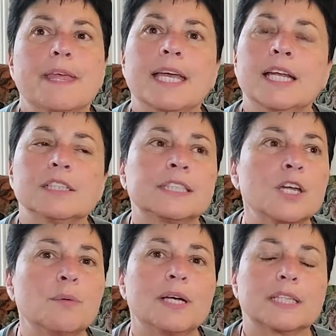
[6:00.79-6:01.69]
And I'll tell
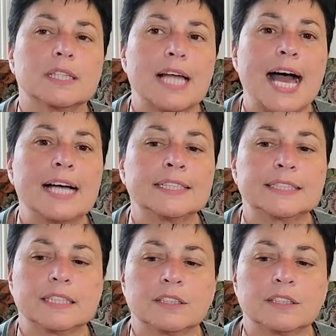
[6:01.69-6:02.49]
you what, the last